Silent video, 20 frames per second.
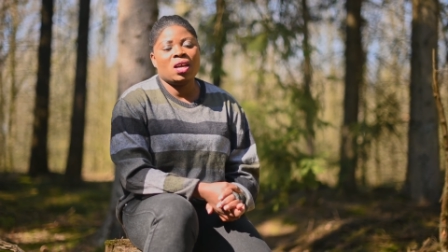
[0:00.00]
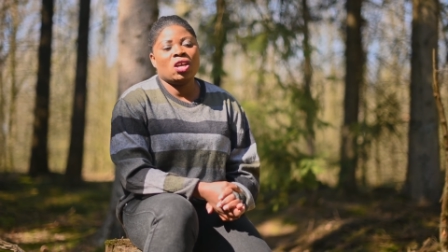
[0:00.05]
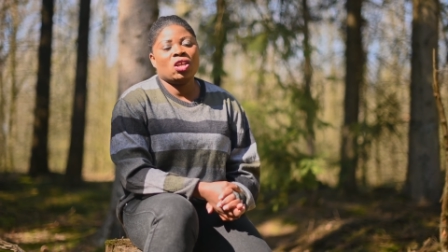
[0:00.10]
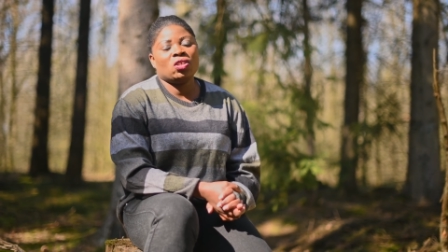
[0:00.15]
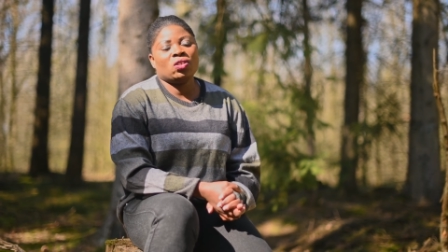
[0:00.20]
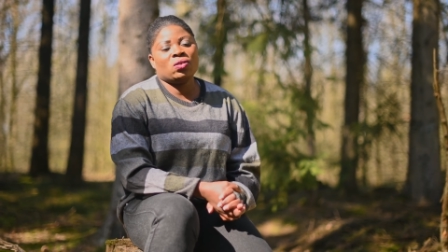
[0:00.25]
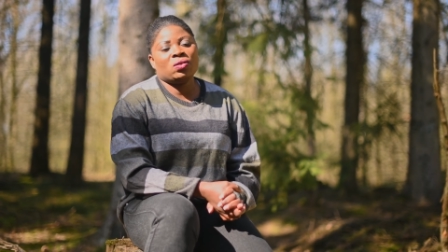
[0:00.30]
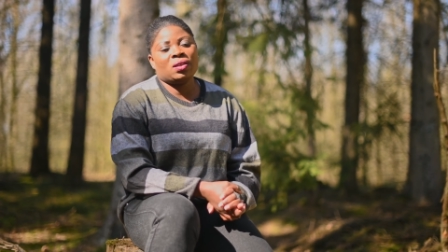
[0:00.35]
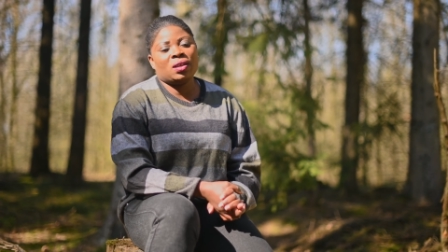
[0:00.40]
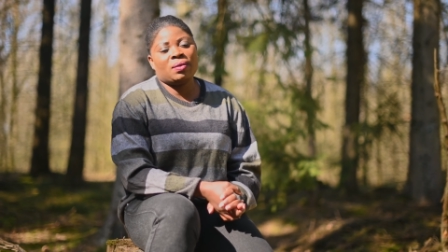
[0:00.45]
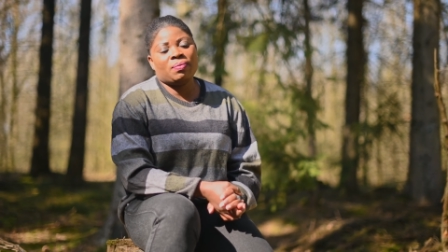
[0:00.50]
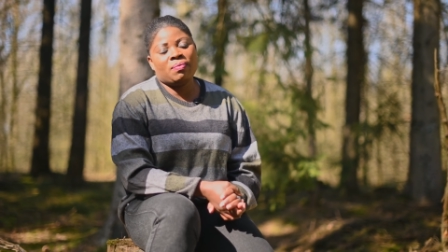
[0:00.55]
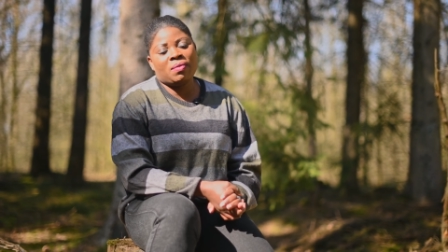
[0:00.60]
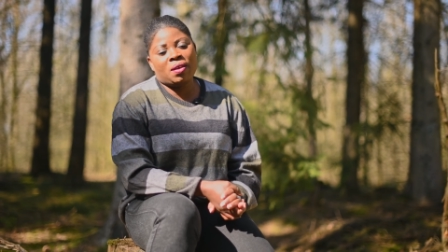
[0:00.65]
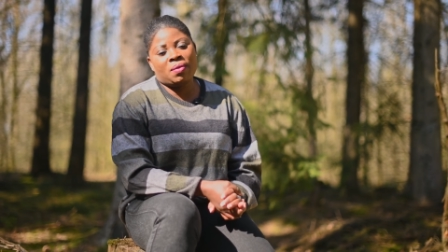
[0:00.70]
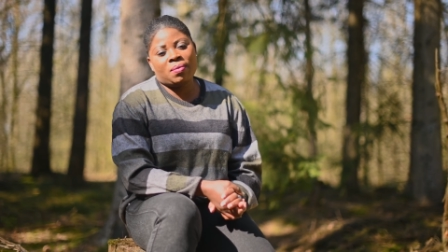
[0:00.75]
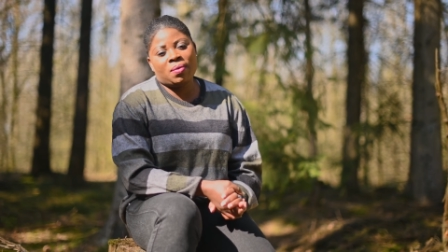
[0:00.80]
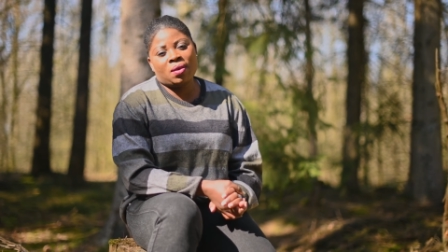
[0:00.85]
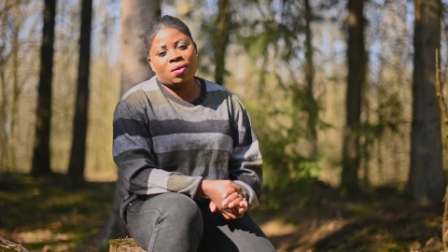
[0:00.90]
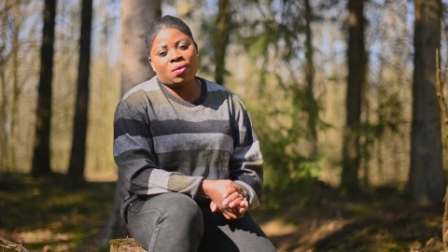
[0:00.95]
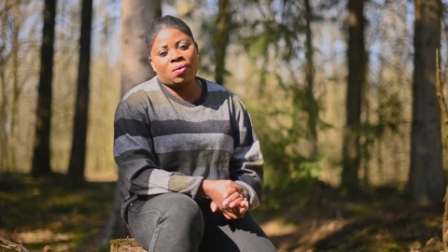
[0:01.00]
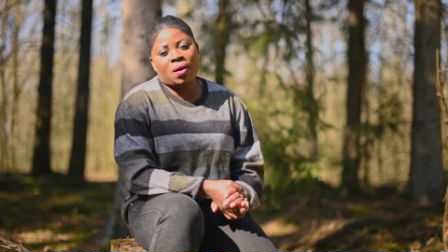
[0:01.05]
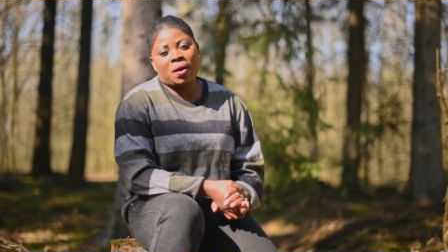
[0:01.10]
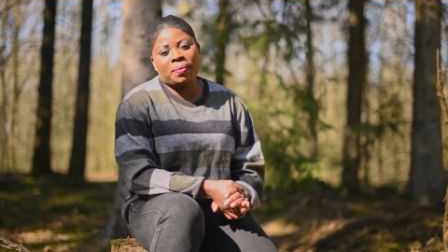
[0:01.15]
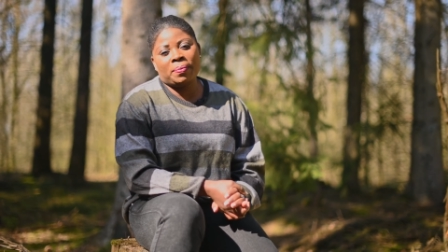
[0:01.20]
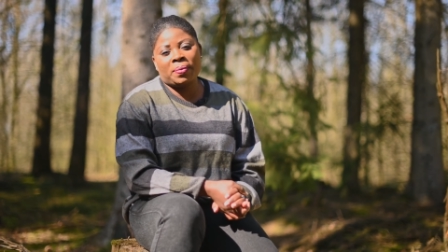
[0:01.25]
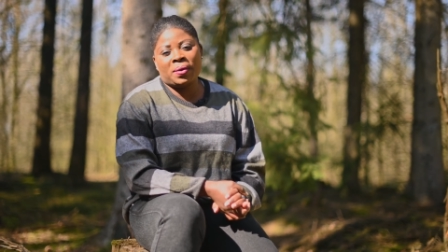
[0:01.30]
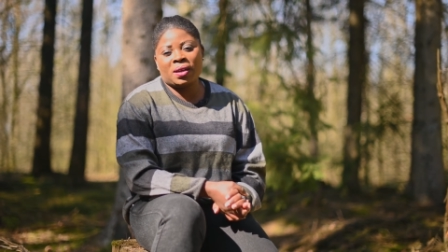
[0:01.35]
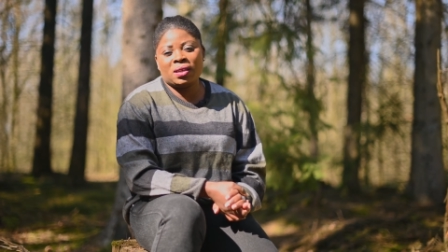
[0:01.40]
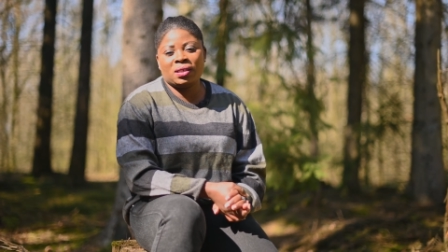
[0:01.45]
so that maybe
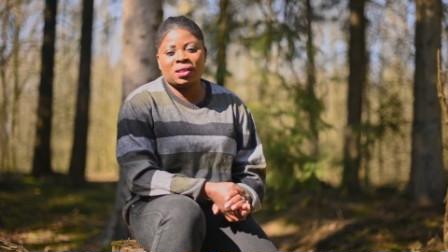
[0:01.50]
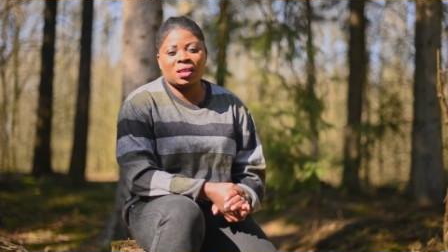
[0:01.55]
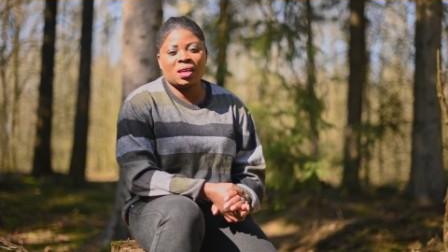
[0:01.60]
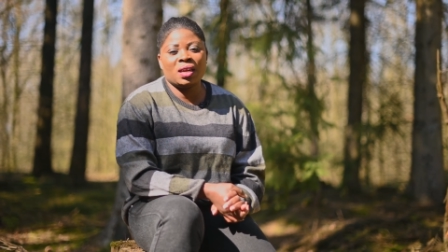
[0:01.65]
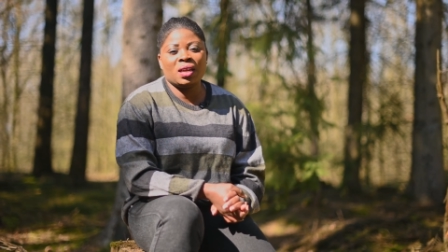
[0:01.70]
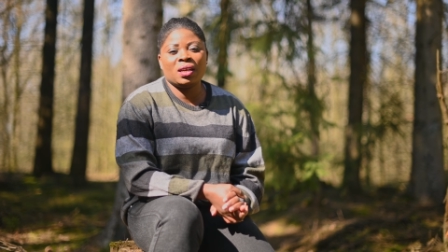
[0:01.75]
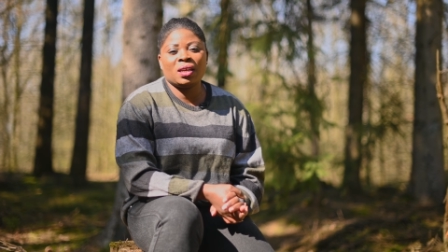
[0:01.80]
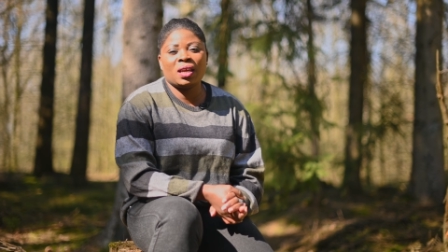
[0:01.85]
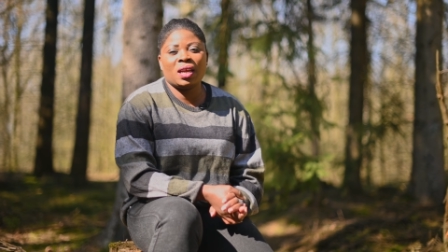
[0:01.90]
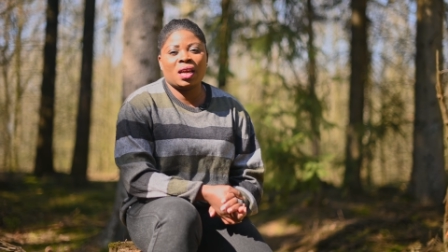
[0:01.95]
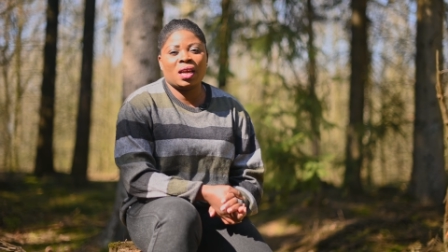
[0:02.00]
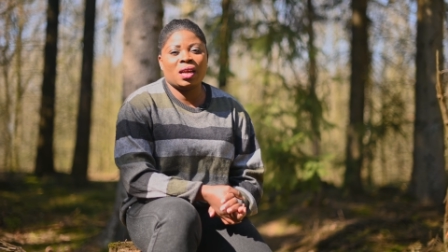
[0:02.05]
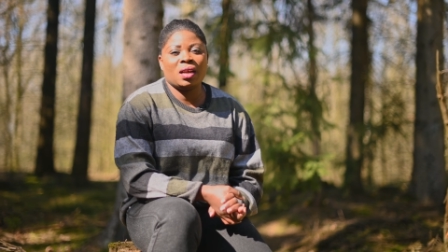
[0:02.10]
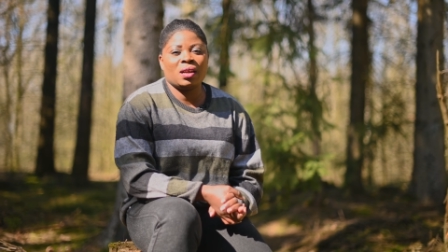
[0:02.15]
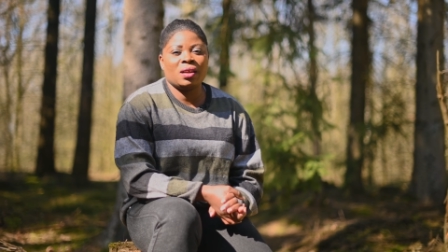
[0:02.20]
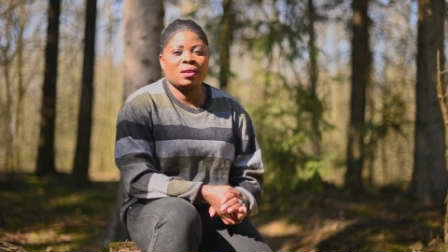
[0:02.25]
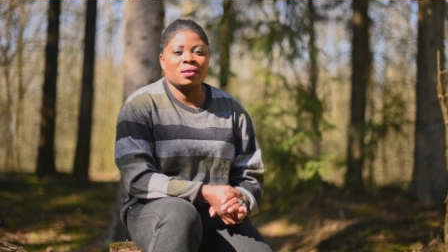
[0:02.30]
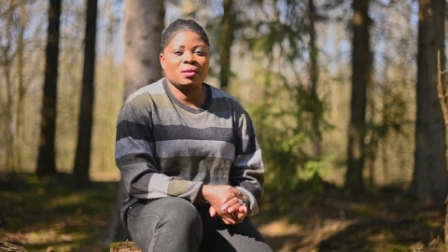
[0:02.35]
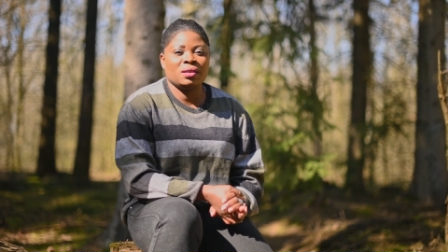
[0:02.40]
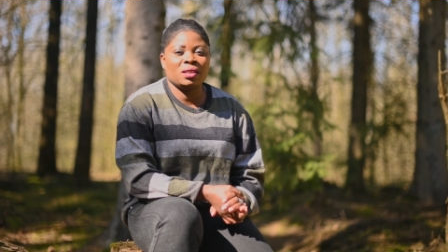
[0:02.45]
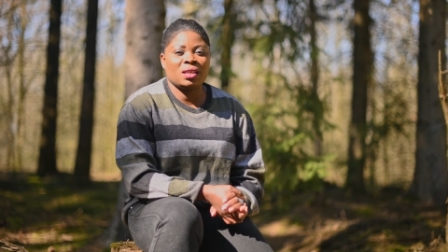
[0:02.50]
one person can